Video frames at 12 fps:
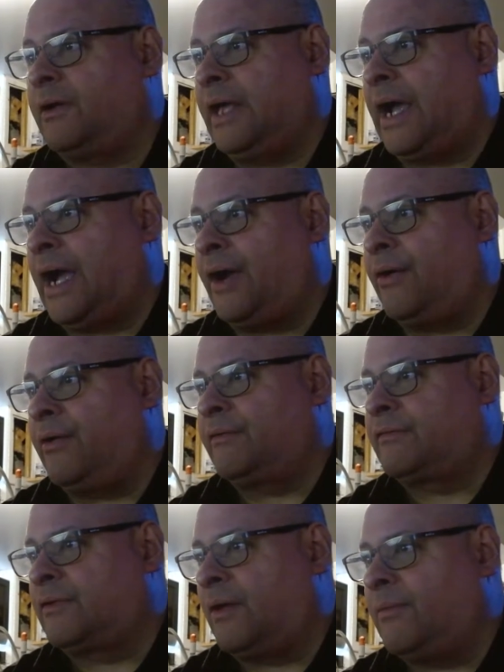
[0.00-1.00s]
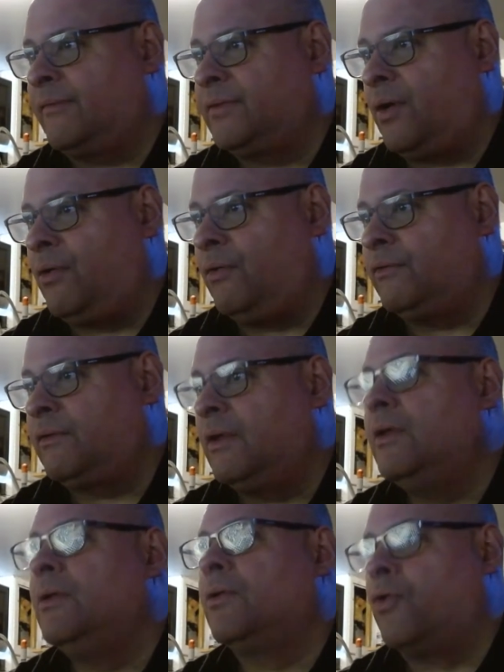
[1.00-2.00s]
Yeah, I heard some of those
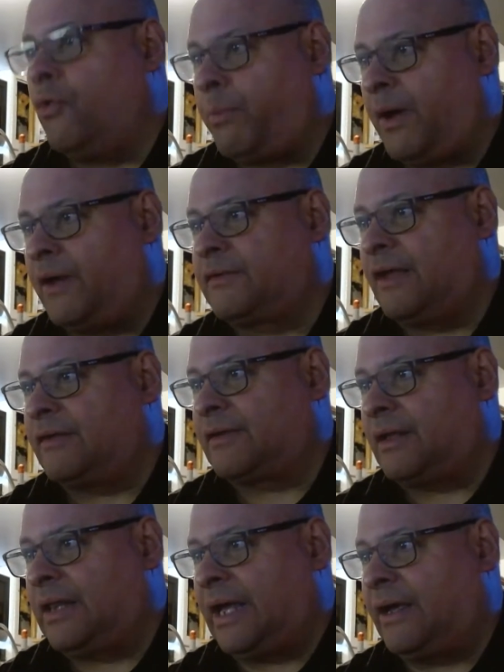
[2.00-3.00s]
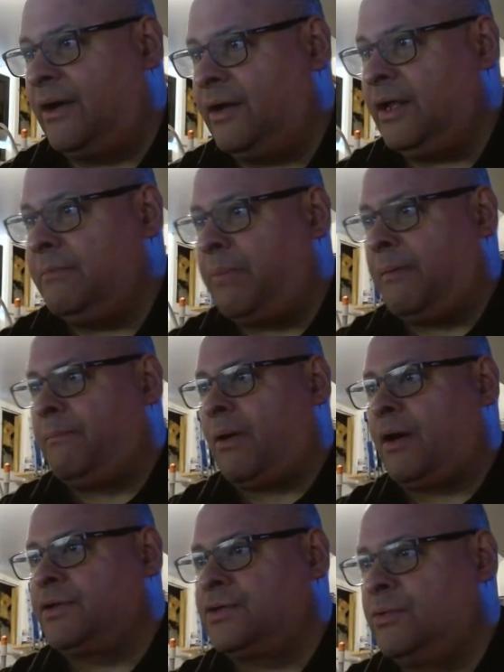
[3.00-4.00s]
coupon sites like Honey
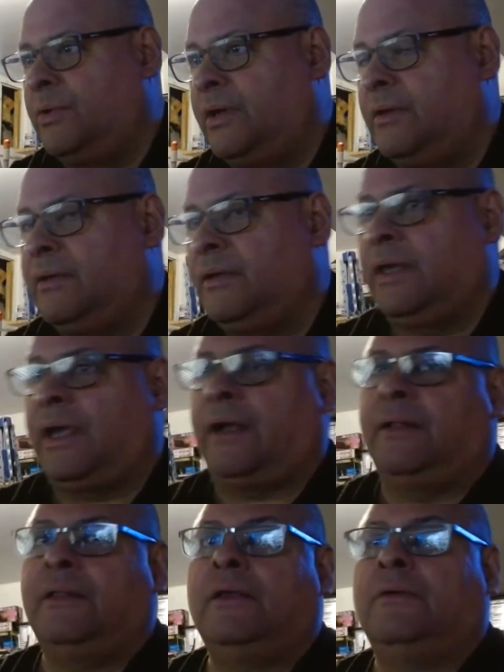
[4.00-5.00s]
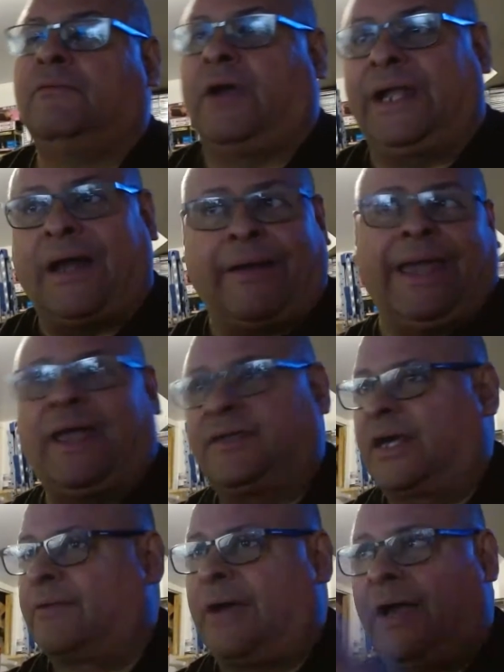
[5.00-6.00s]
bombard you with. Yeah. Right now,
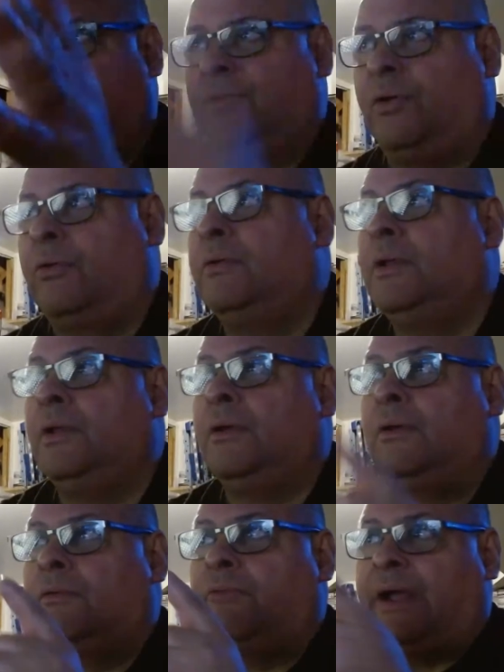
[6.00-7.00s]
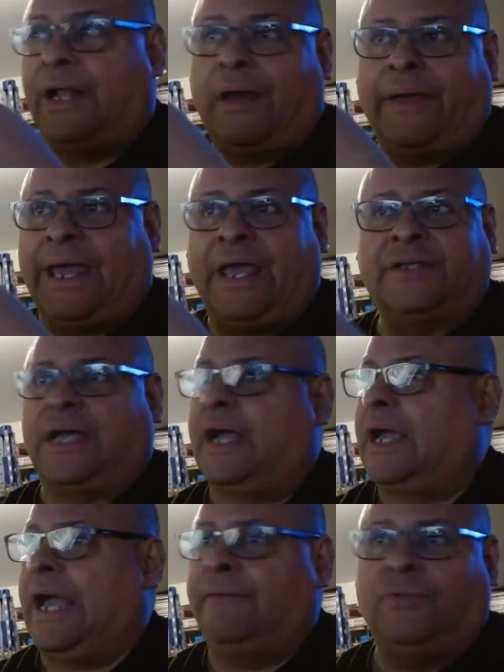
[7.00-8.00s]
Edge, I don't have no. Right now, Edge,
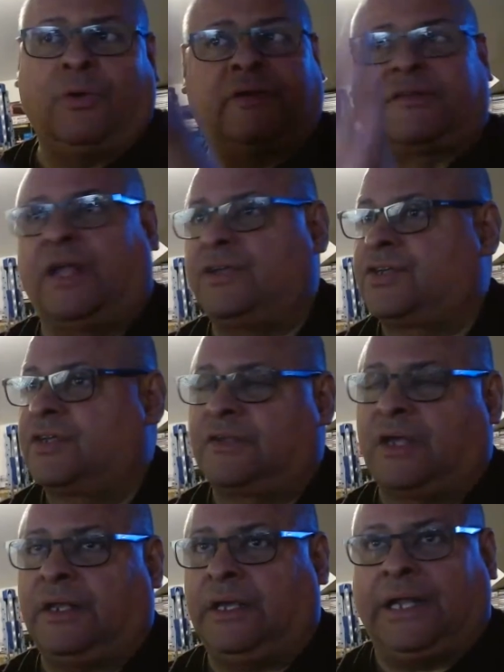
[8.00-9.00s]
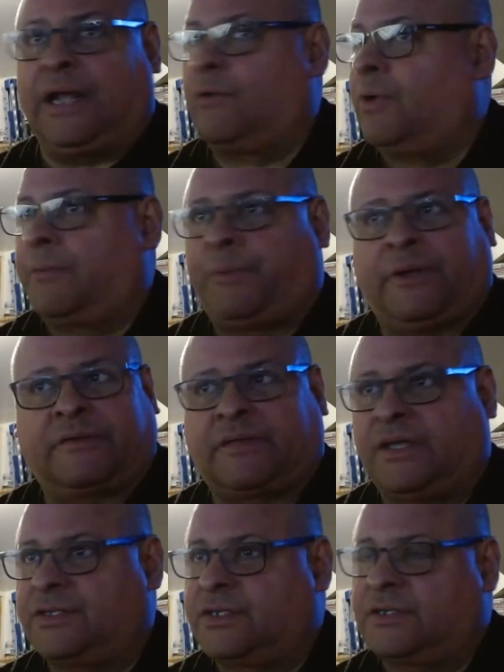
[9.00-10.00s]
I had no extensions on it, and I don't want to put
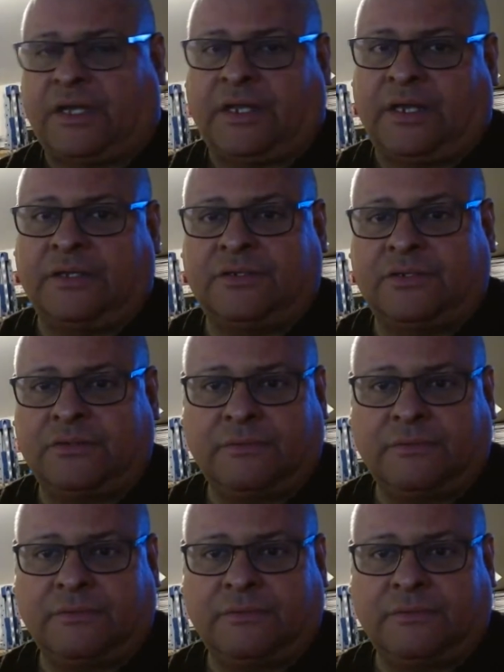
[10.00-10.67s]
extensions on Edge.